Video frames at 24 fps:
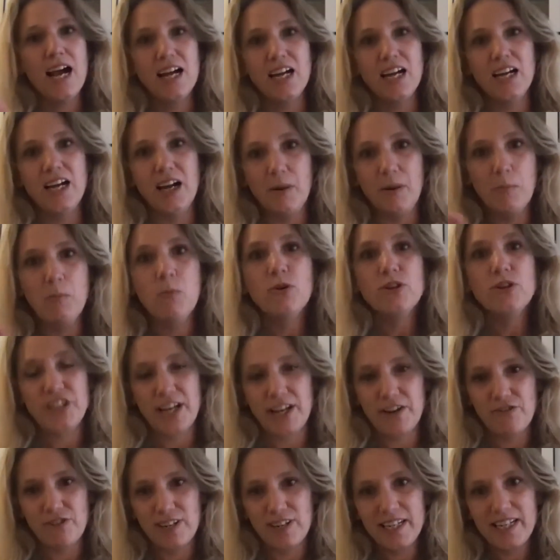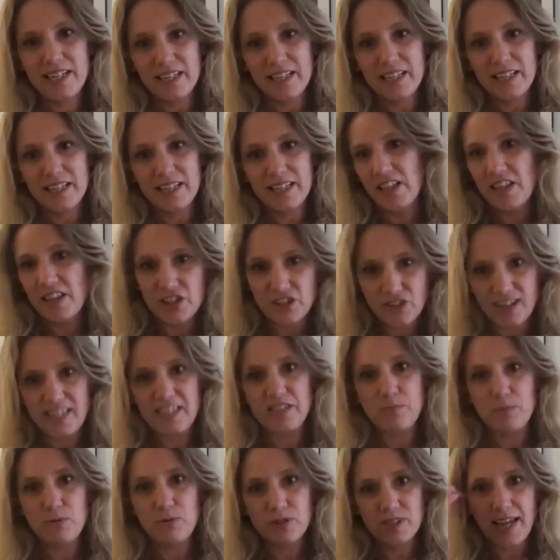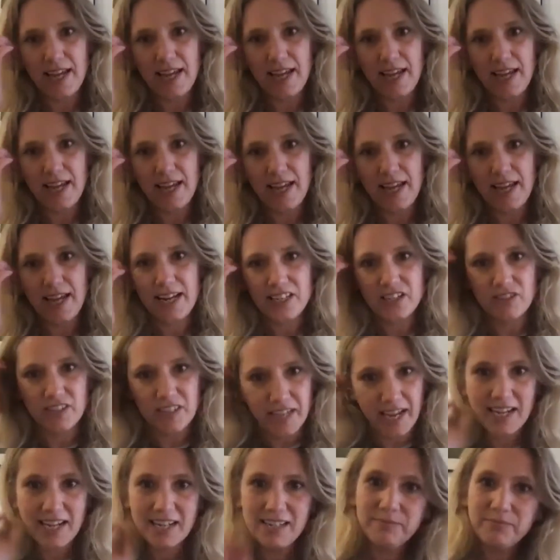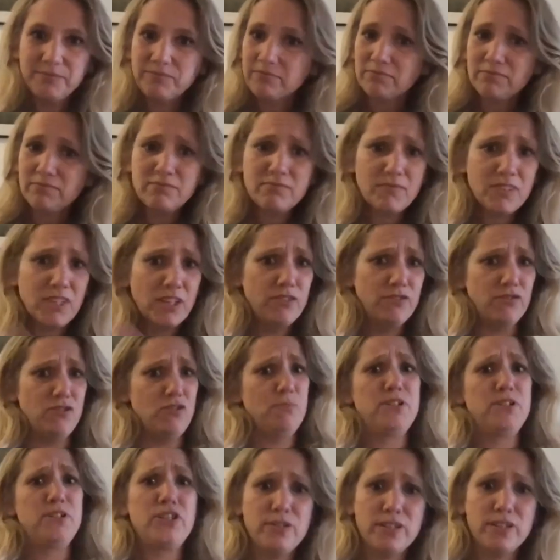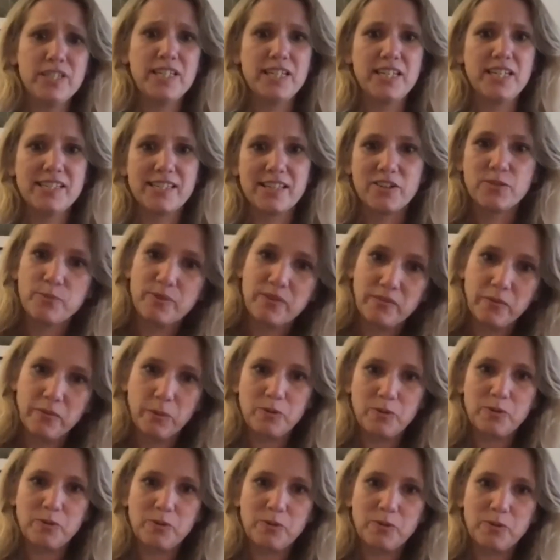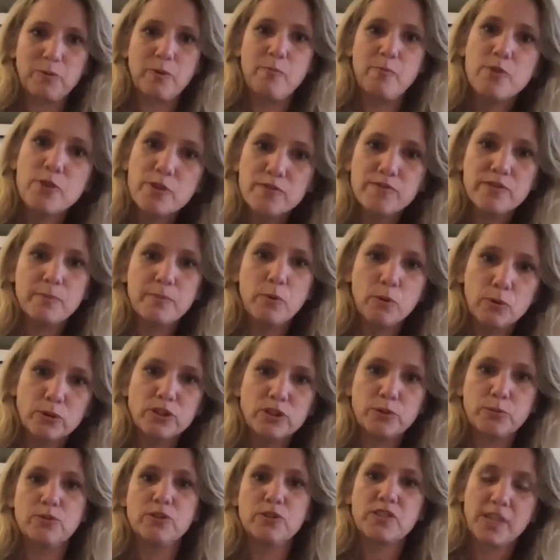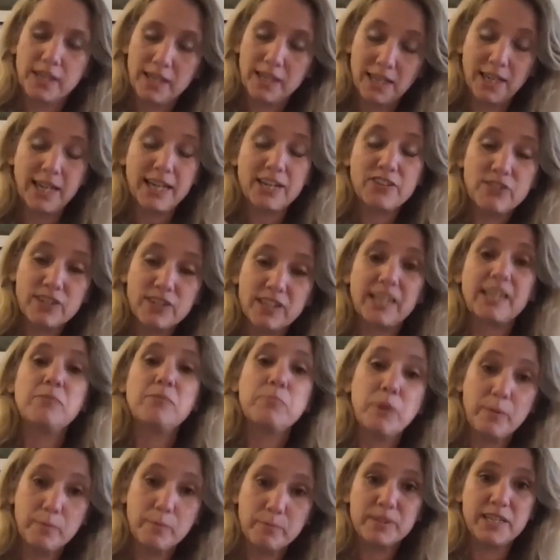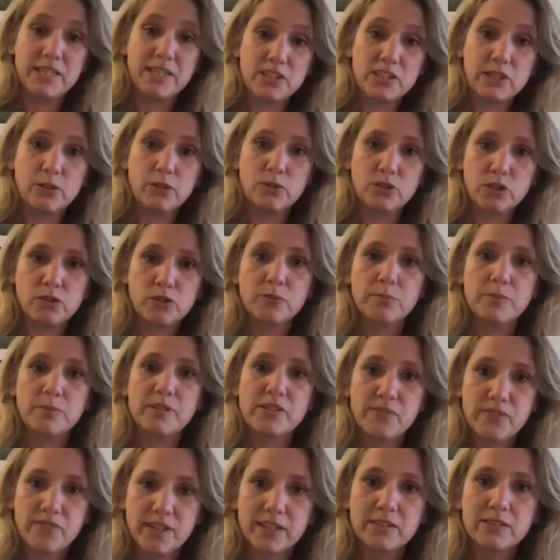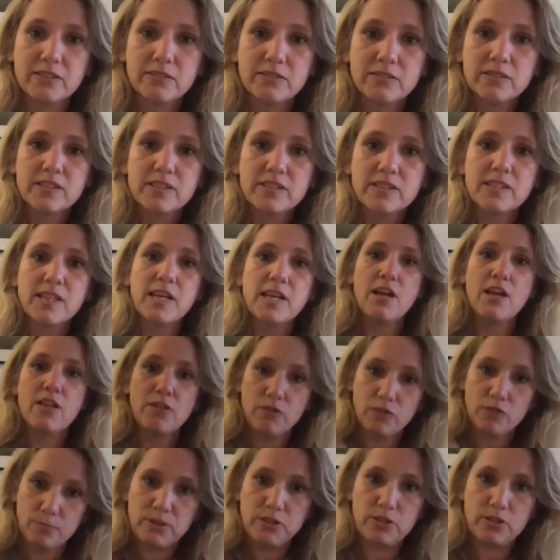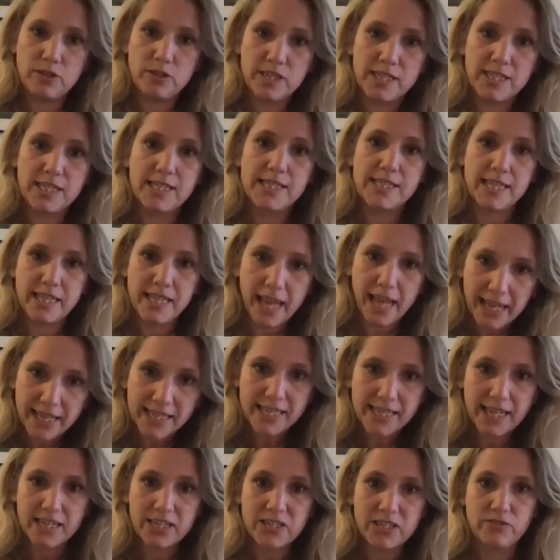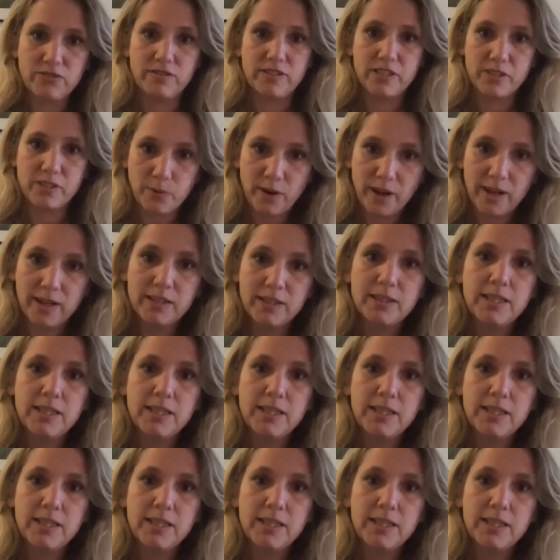More generally, in the transport sector, again, there are opportunities as we're moving more towards electric and potentially autonomous vehicles. There are opportunities in that sector as well.